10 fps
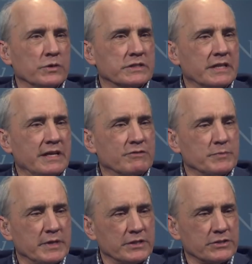which gives
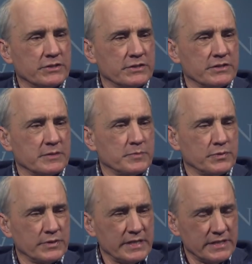ministers and
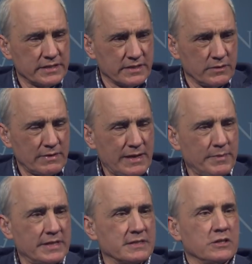priests and
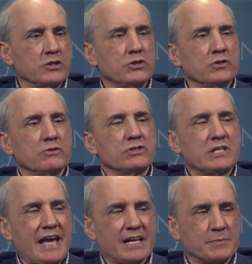rabbis a huge
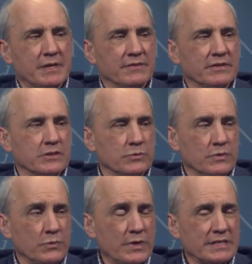tax benefit that the
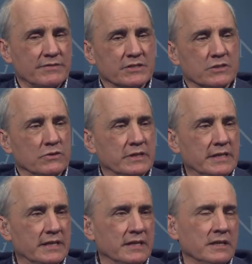rest of us don't
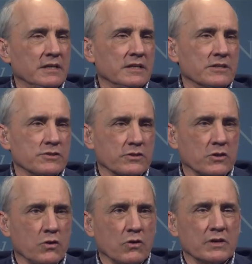get. So the
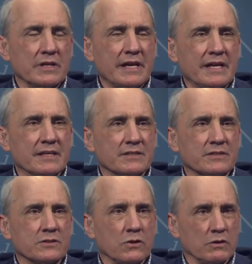court has
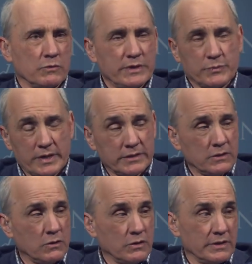told it. We went to
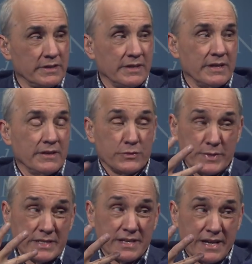court
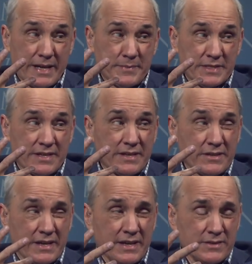3 times,
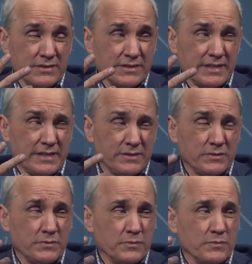and
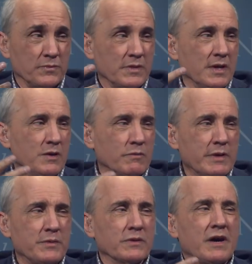
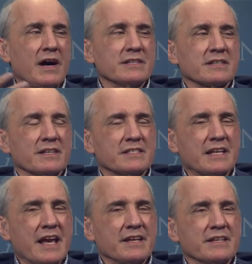we lost on
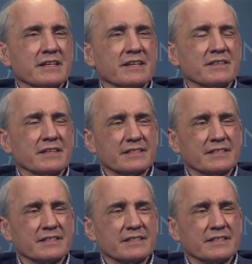standing on the